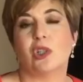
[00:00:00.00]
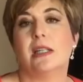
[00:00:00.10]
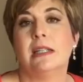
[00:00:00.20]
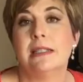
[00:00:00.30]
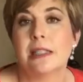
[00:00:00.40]

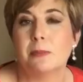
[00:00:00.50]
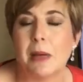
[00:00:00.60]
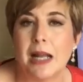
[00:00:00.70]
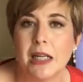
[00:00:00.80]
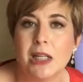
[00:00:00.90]
In
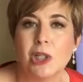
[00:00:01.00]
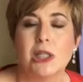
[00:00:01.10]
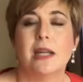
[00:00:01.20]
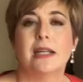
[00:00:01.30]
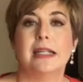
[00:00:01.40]
Spanish,
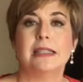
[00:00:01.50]
it's